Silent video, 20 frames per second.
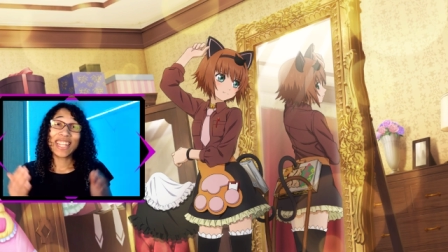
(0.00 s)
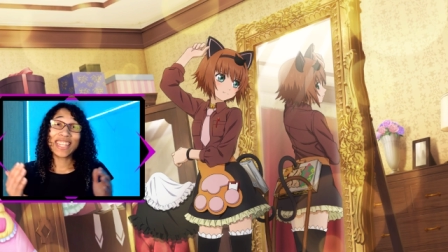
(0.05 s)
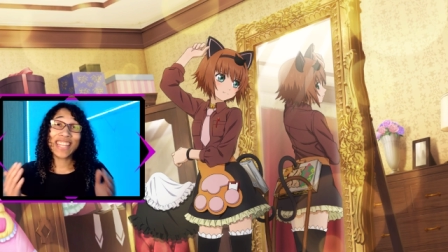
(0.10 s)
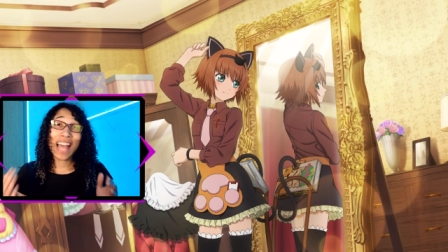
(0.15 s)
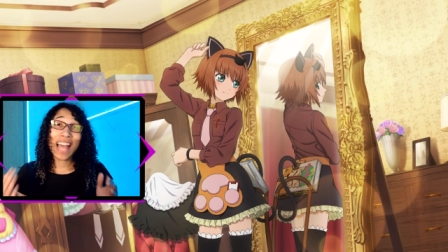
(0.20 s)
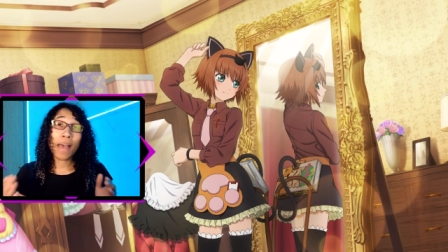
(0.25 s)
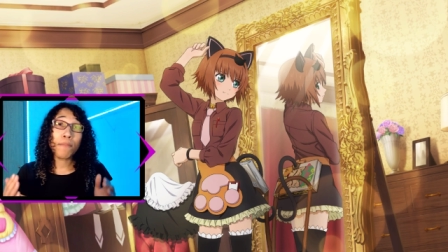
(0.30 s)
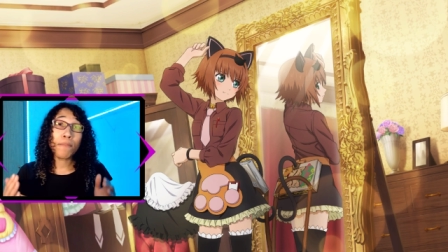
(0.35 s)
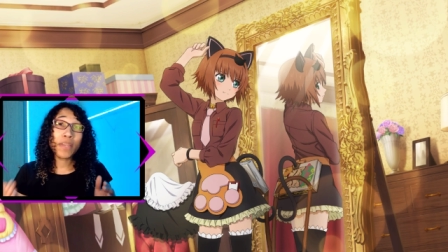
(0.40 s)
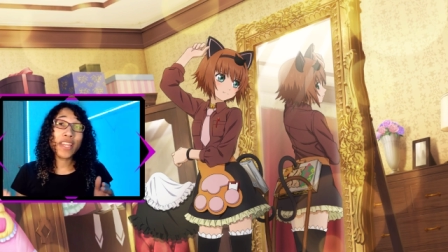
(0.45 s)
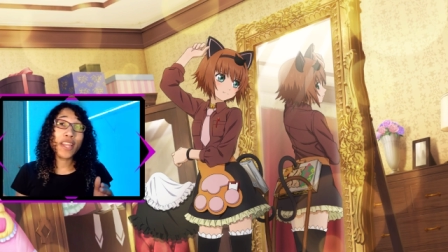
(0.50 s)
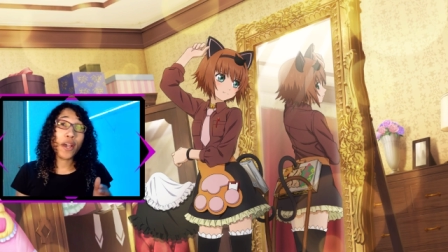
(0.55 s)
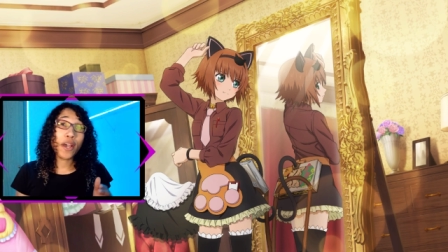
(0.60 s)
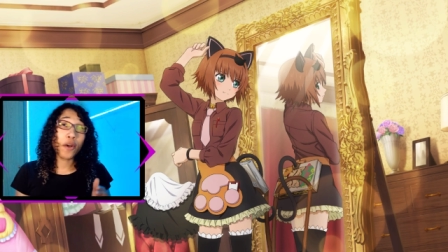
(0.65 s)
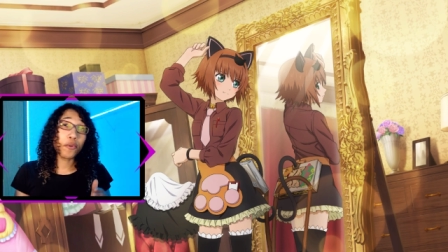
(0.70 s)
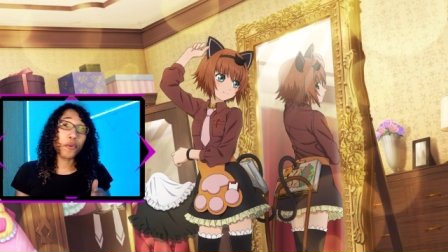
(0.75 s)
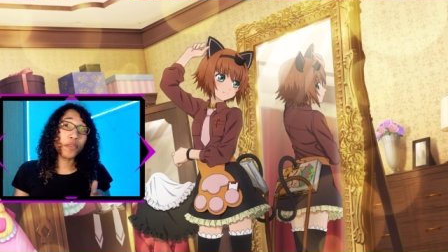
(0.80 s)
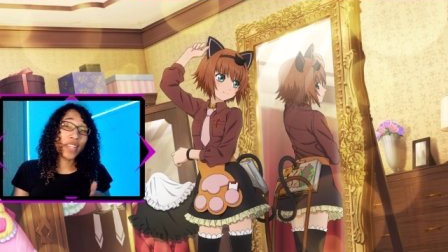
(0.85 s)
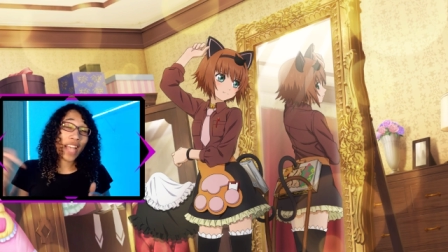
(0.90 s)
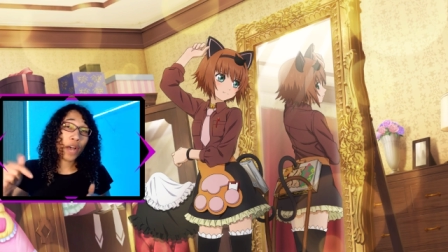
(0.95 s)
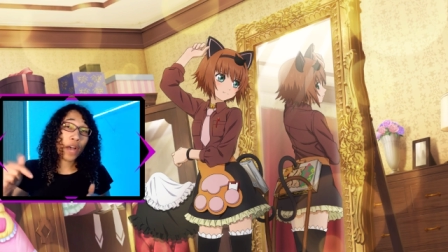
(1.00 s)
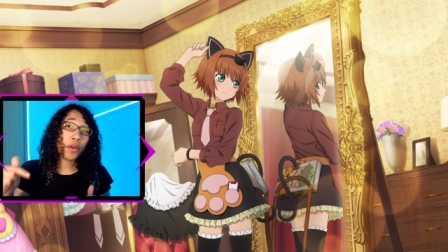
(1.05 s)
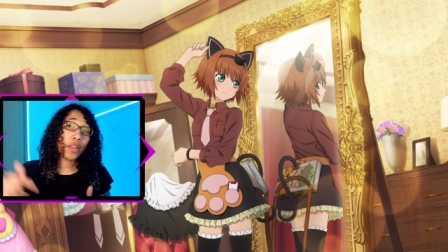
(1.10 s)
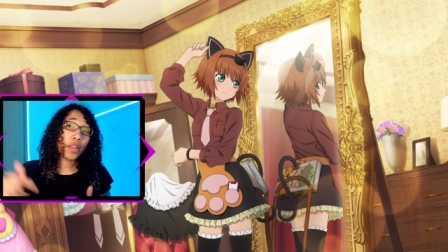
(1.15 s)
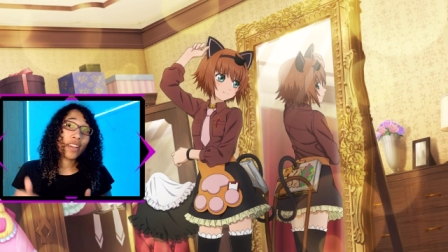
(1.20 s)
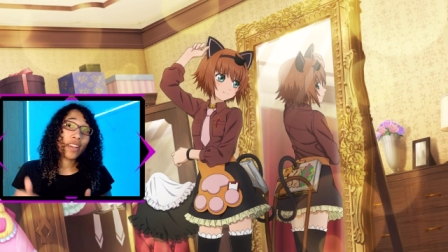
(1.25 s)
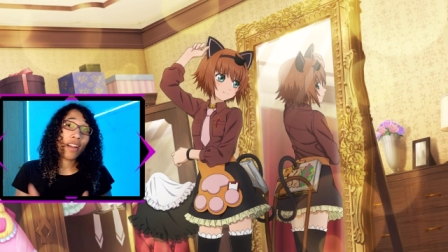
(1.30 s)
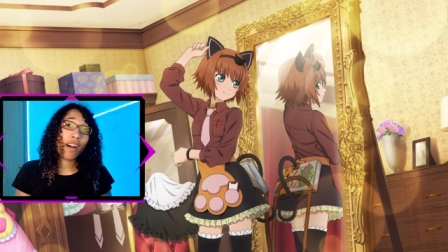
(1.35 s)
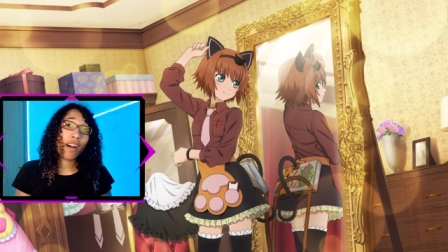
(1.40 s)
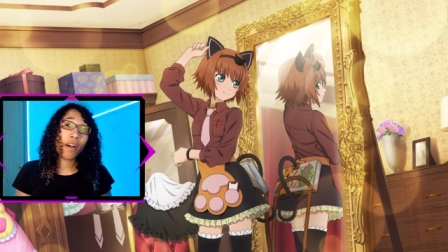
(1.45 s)
Let me know down in
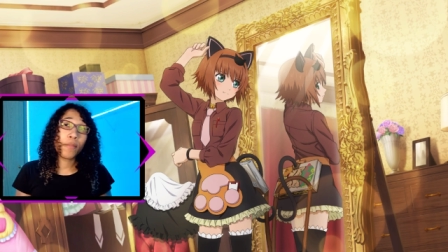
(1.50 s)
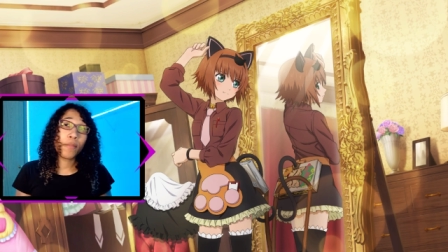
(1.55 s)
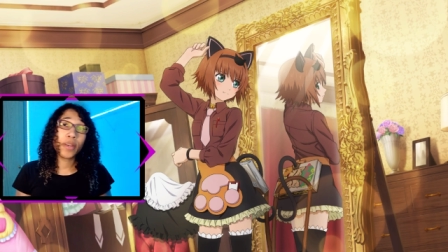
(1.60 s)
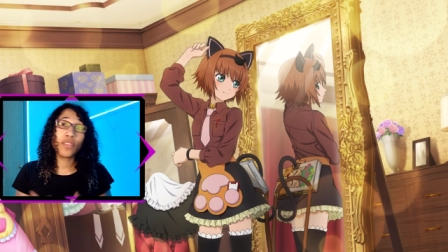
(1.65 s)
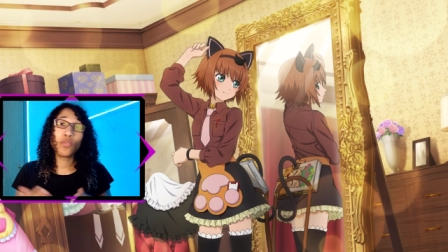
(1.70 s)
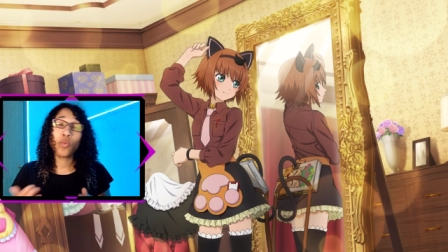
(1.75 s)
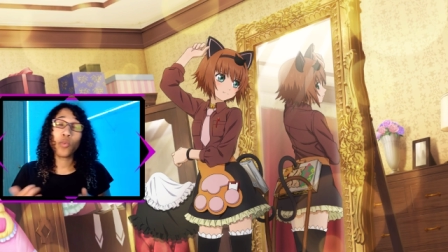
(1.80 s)
the comments